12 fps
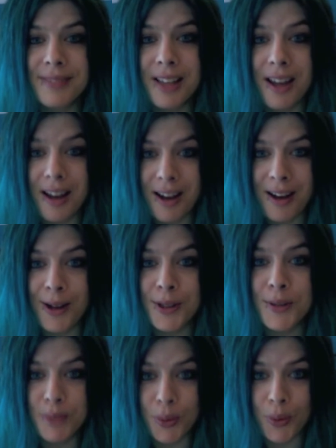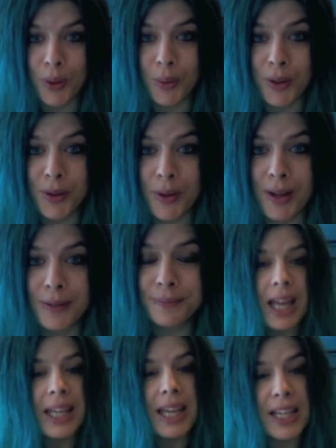hard, but well worthwhile.
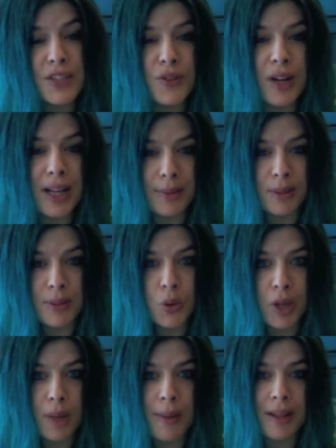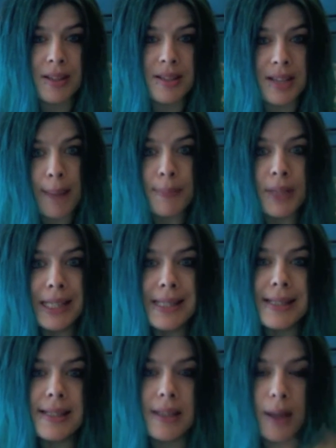Next Friday, I'm going to be talking about The
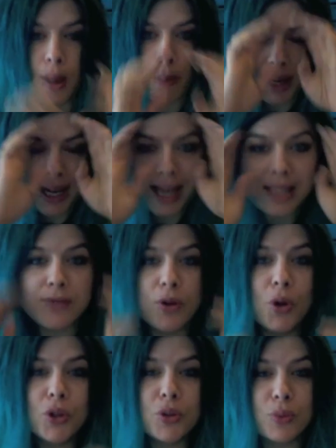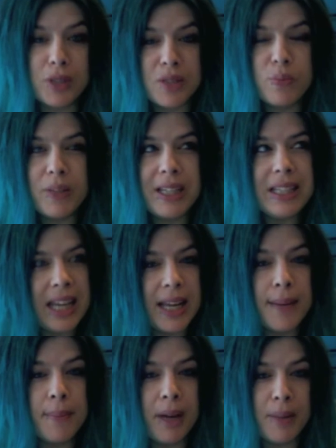Somnambulist by Essie Fox, which has been
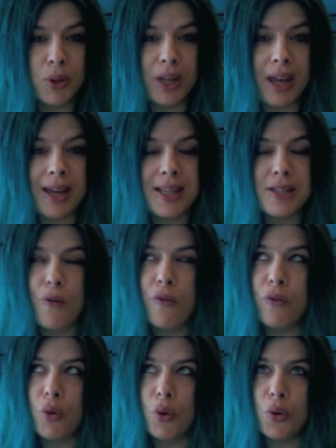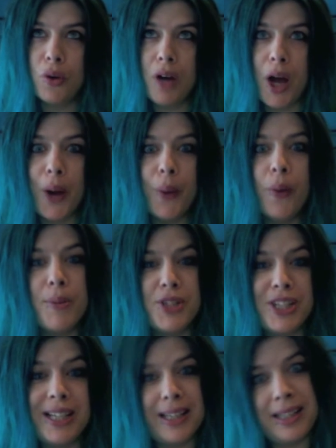in my bookcase for, oh, a
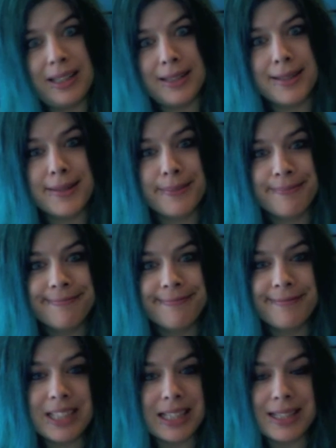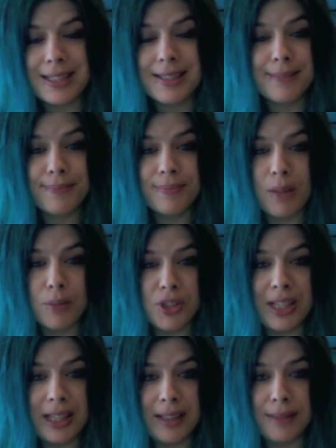bajillion years. Just a
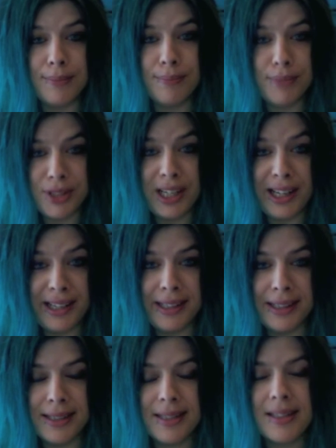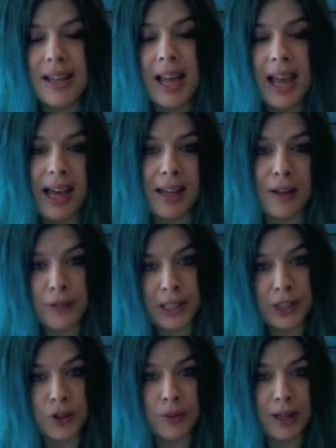bajillion years. And I
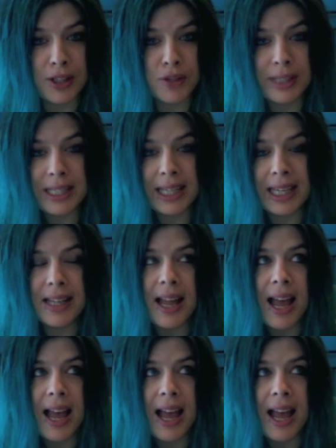finally got around to reading it.